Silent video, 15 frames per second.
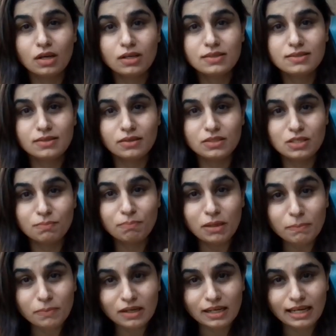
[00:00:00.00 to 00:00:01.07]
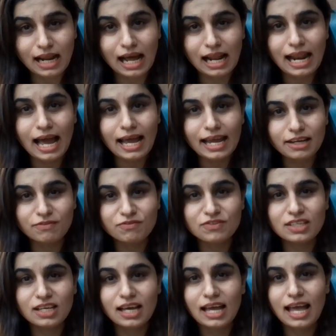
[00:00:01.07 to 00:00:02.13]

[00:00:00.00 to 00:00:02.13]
certain people in our lives